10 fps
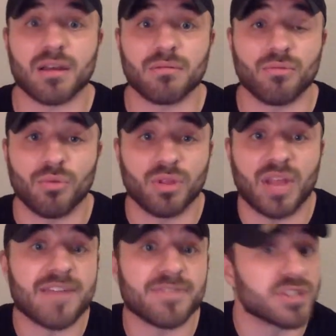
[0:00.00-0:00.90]
when
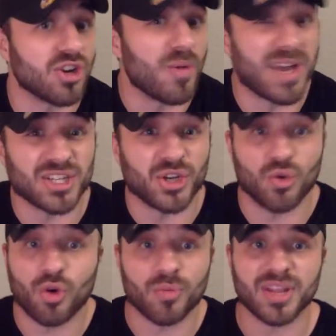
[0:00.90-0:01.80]
life is going to go back to
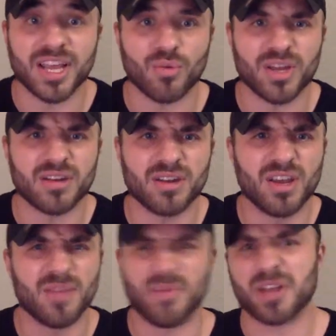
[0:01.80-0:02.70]
normal. Like when am
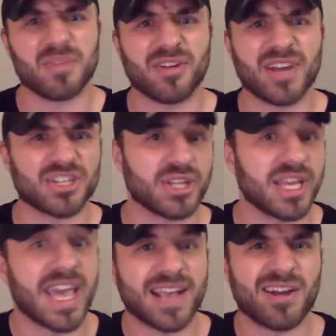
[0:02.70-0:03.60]
I going to be able to
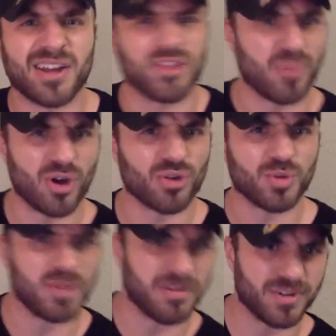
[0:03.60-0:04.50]
actually hang out at the park
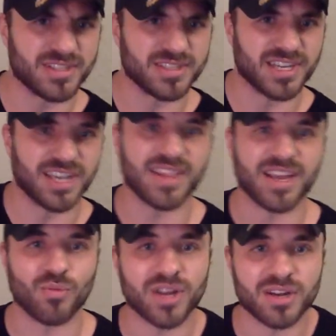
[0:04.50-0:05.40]
with my friends again?
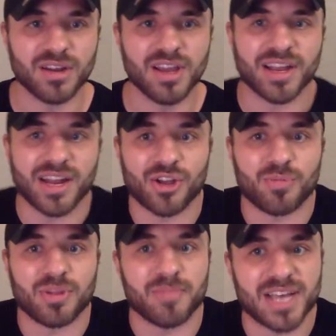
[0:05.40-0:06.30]
Like when can I go
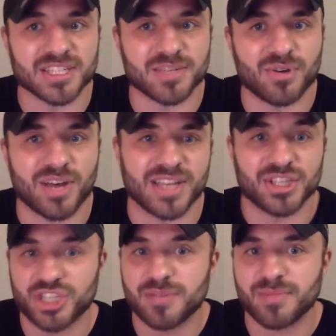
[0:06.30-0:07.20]
play basketball at
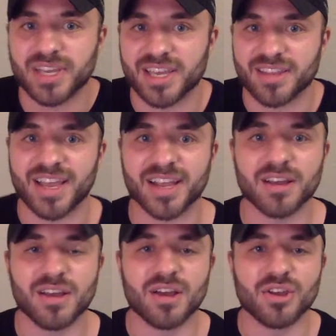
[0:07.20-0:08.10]
the gym again? Like
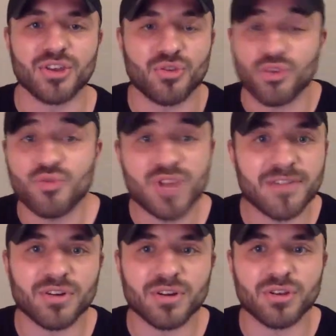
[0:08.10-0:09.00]
you
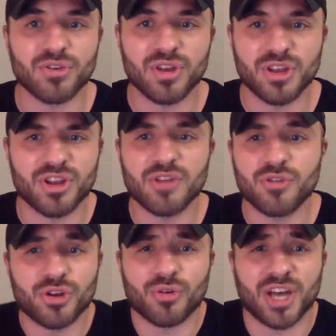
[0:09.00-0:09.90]

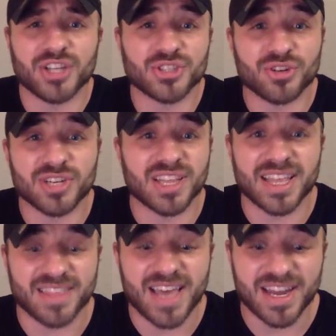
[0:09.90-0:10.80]
don't, uncertainty
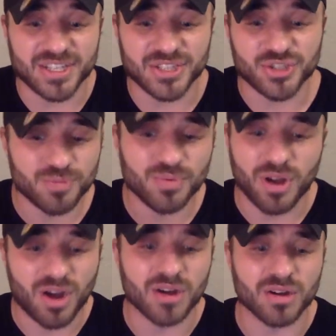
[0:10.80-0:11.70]
like that is super
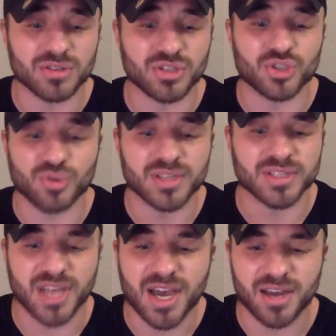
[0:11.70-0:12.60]
hard to
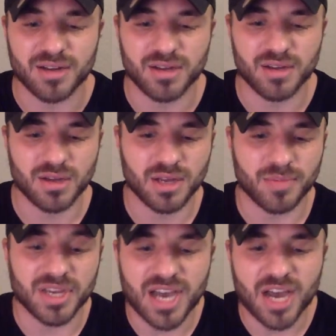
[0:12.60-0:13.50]
trust God.
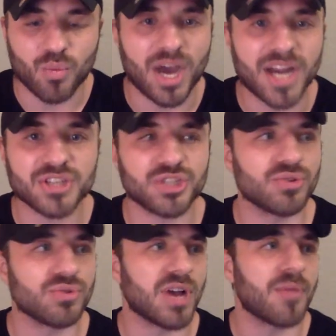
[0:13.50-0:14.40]
I mean, God,
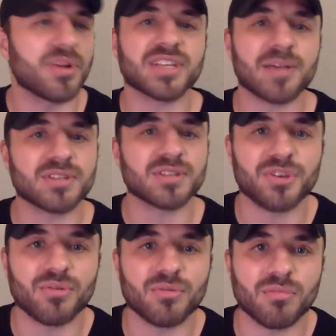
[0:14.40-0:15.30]
how many times have you